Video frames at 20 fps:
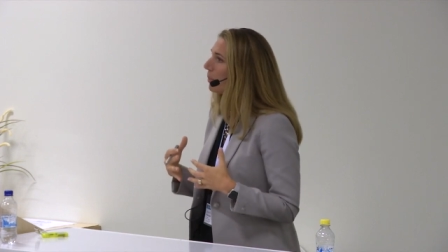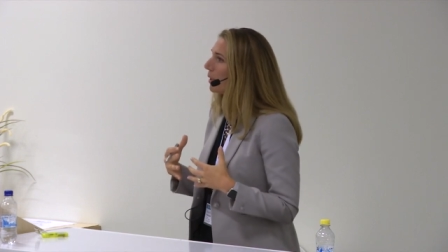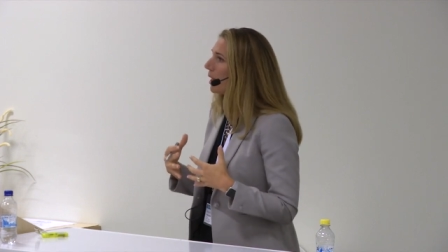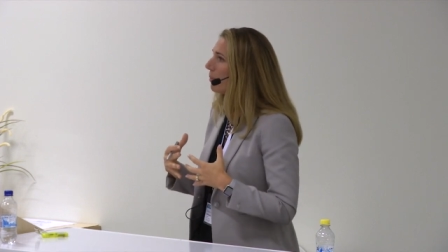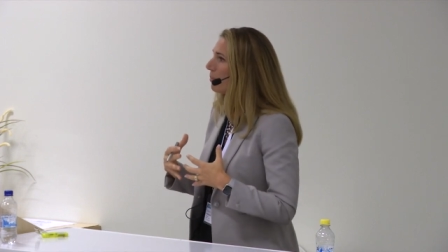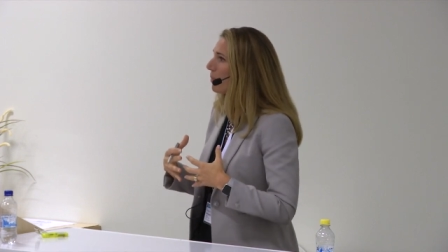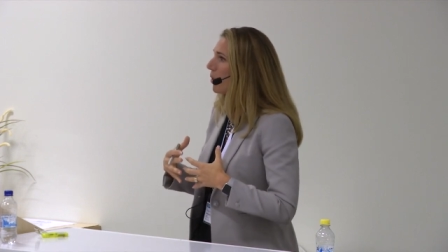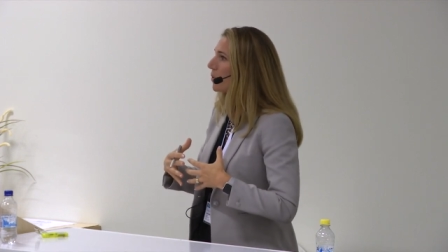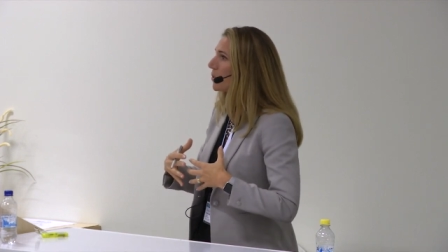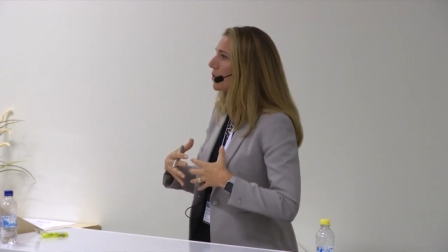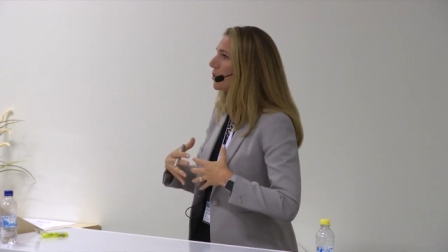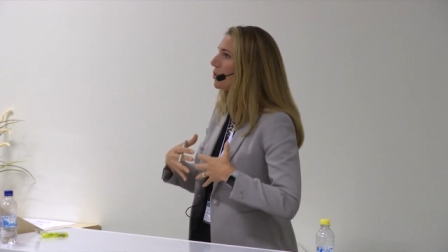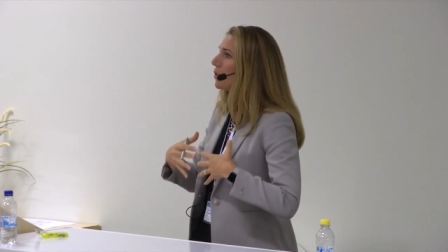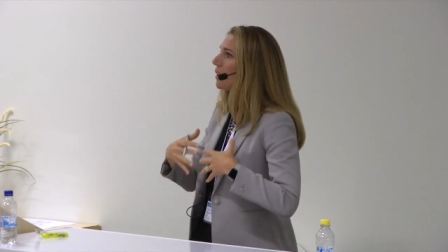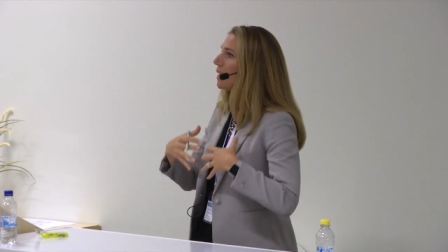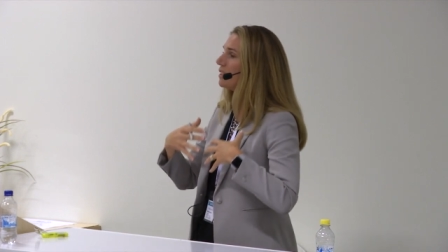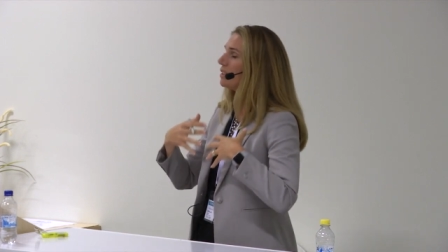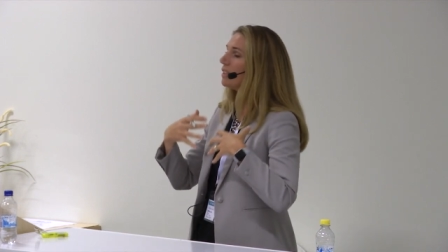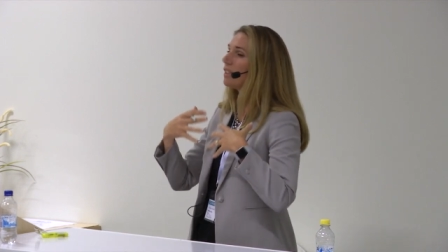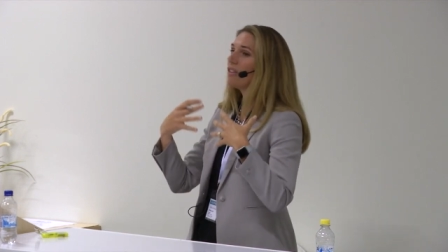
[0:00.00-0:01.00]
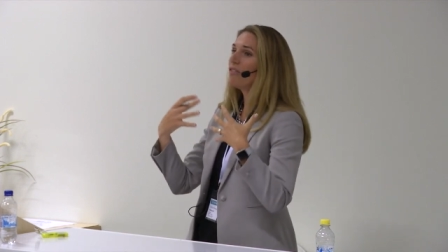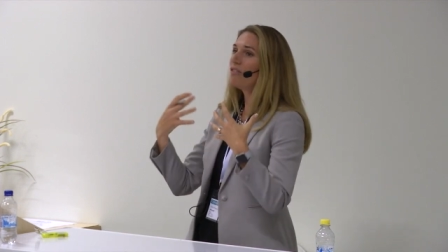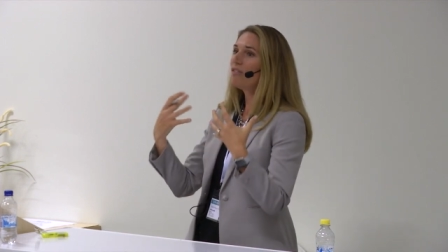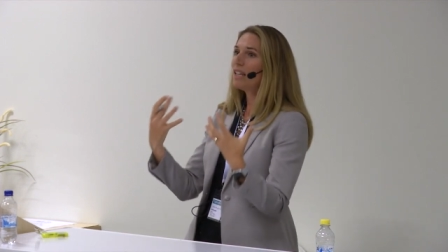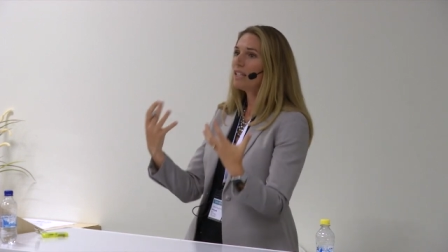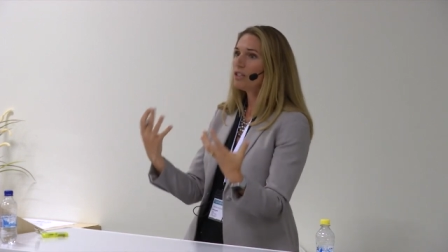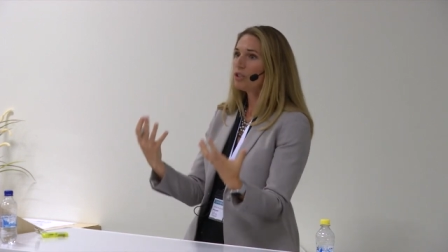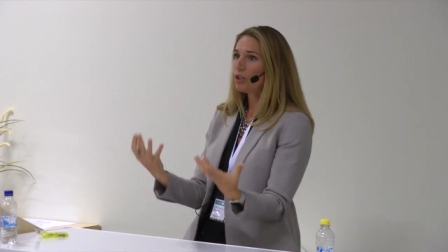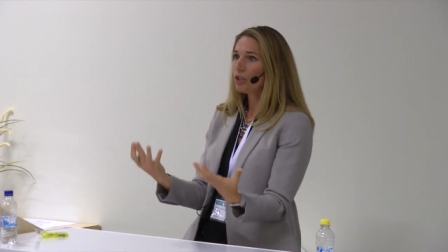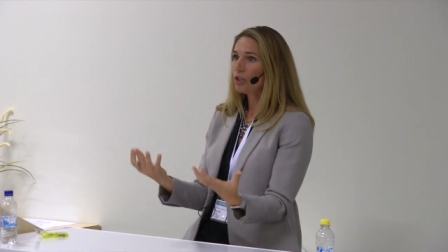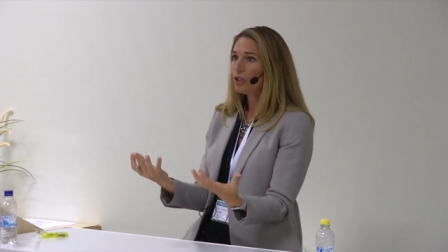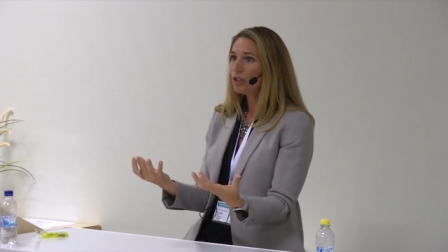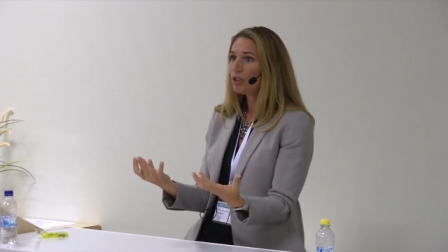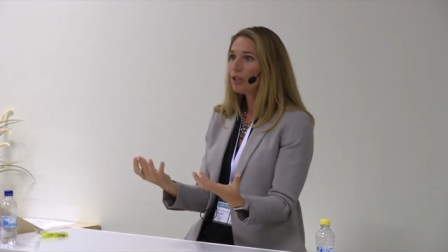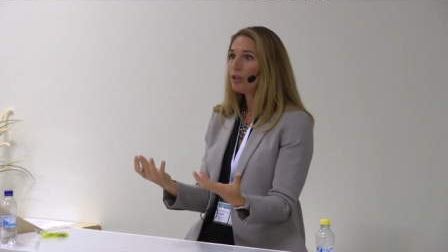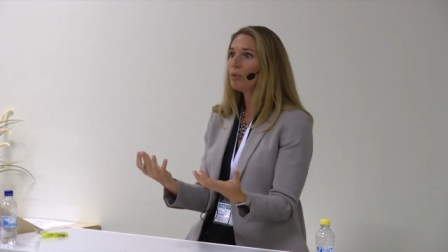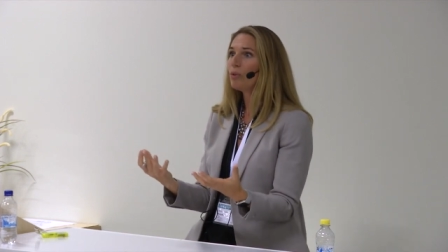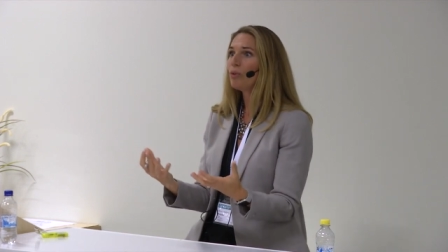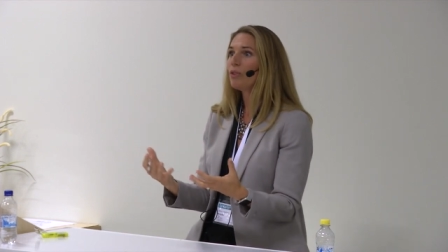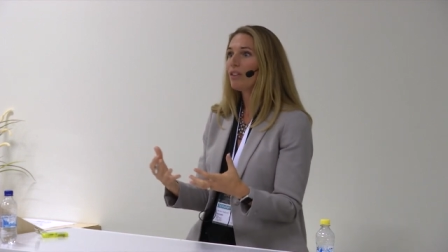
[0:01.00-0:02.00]
but I'm also trying to convey to
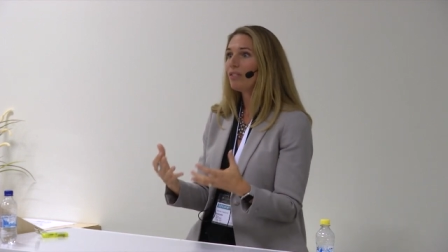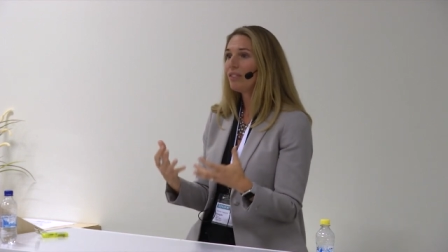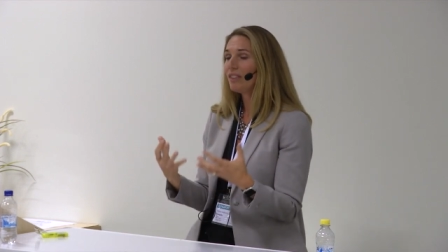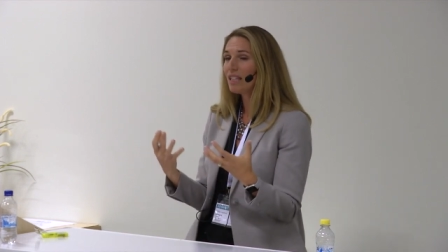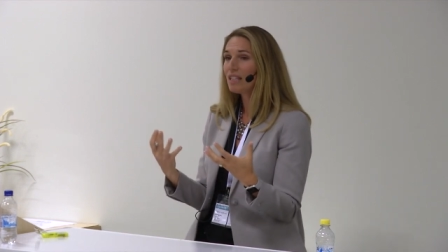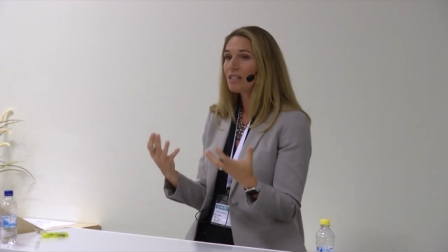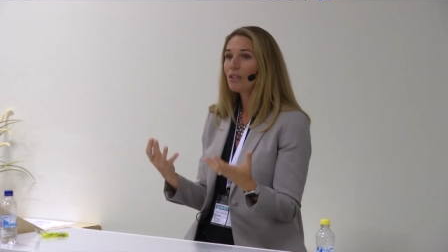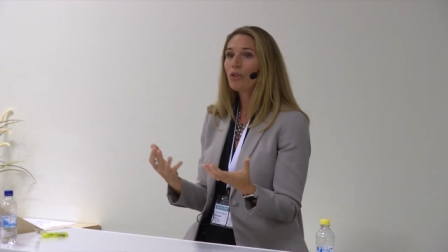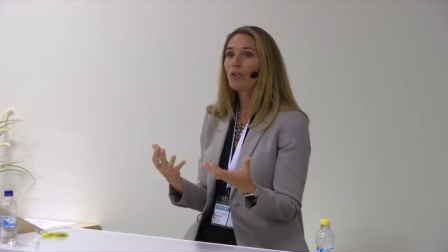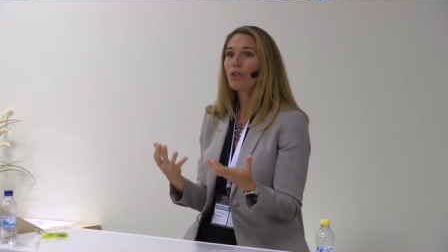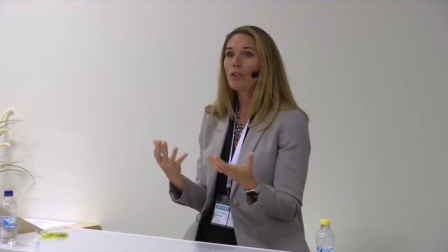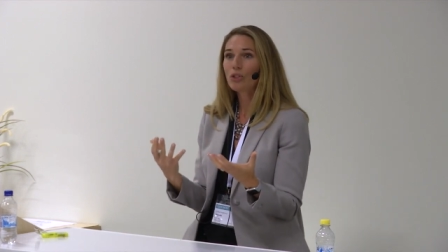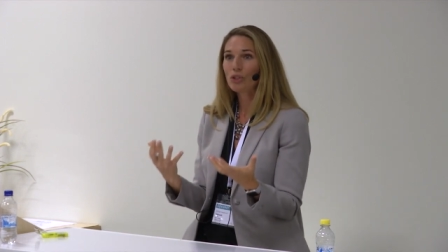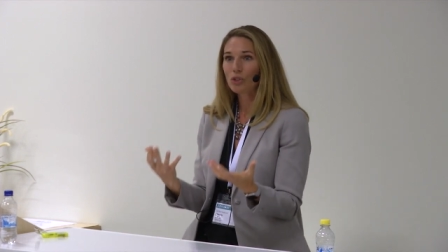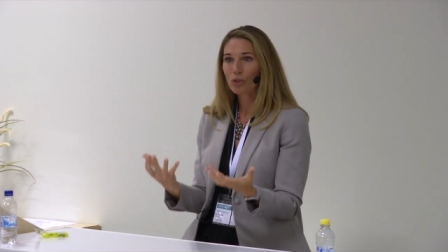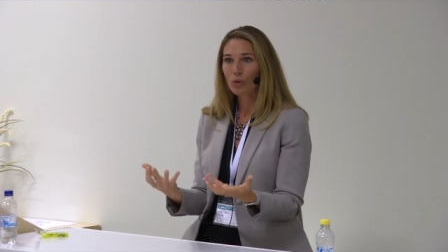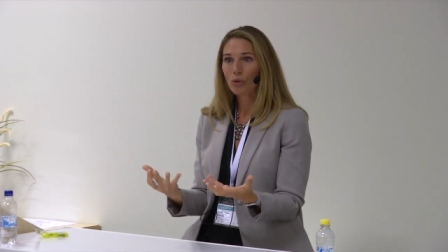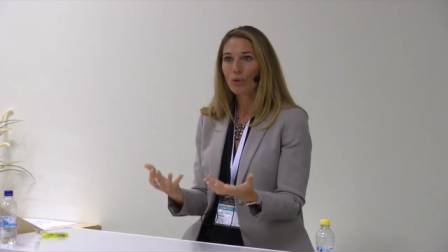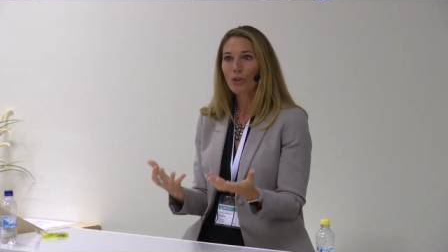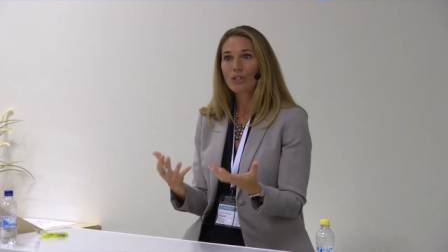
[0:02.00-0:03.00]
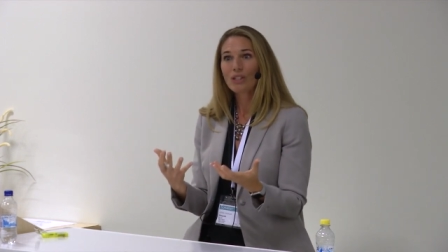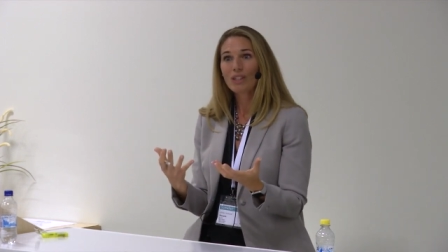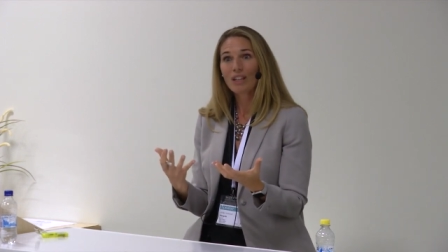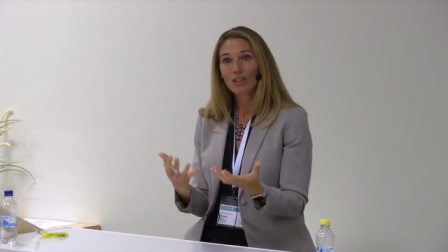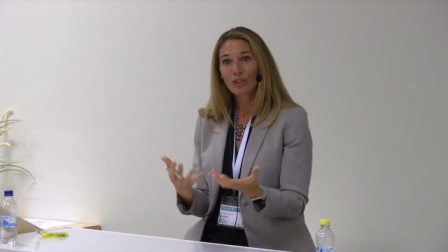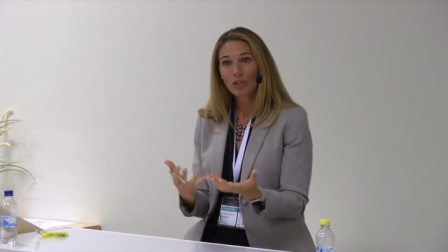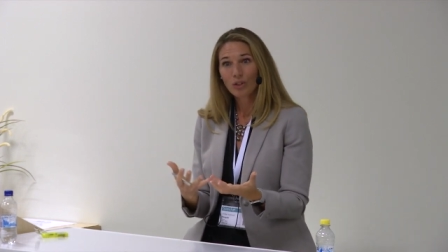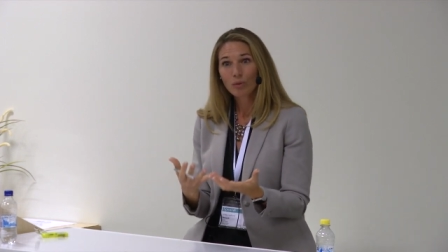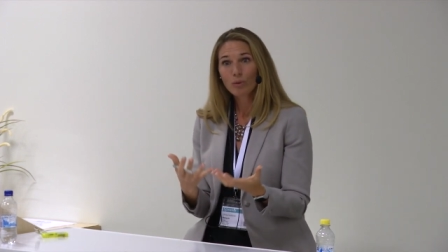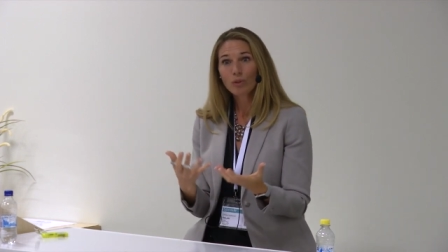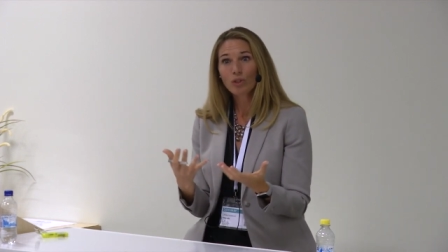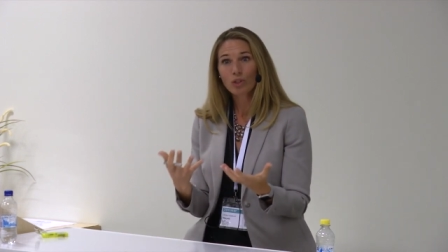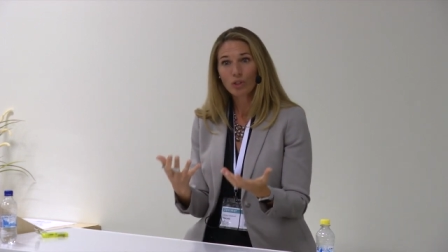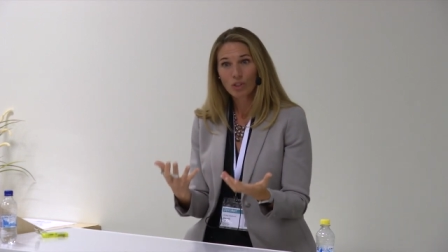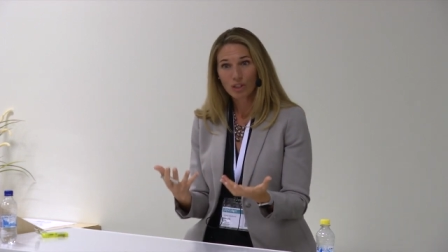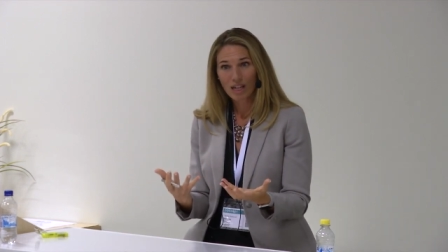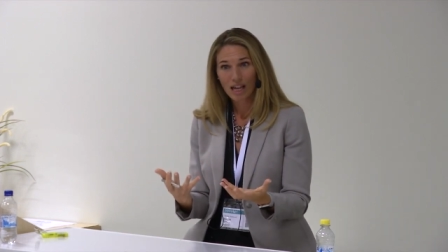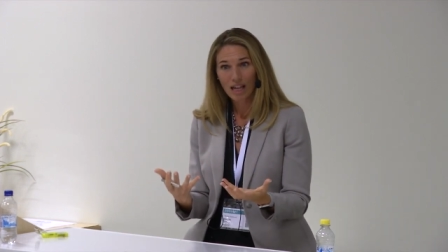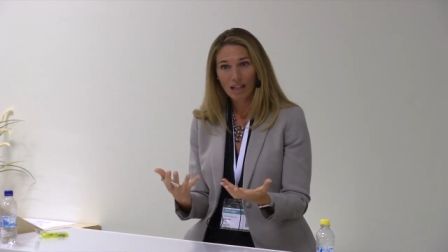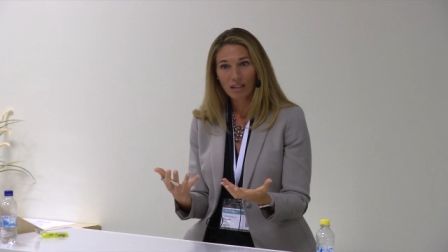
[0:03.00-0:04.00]
you that these are the stories that you
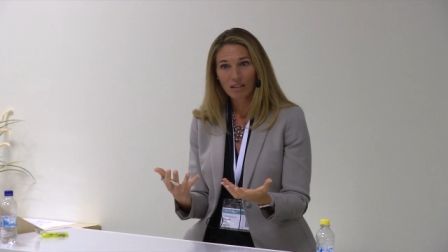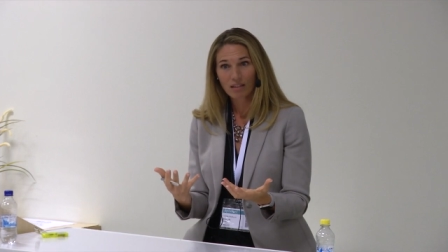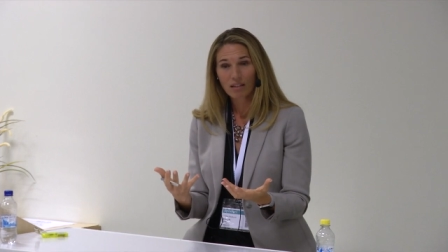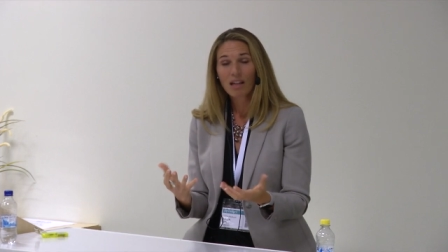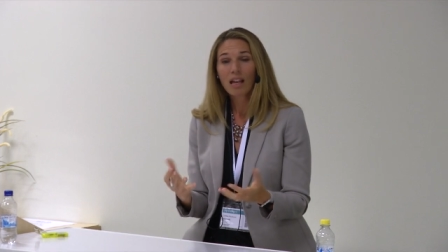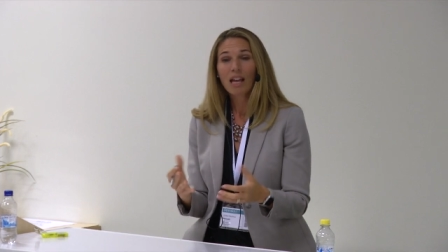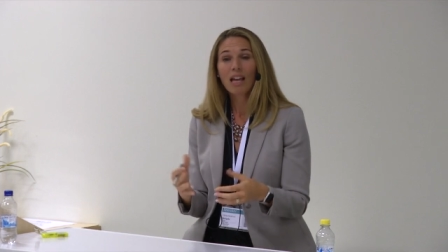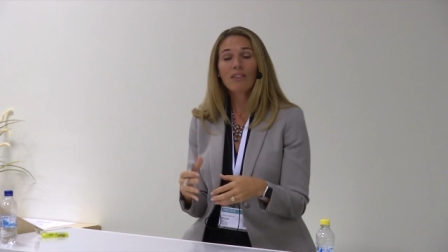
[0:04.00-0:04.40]
should tell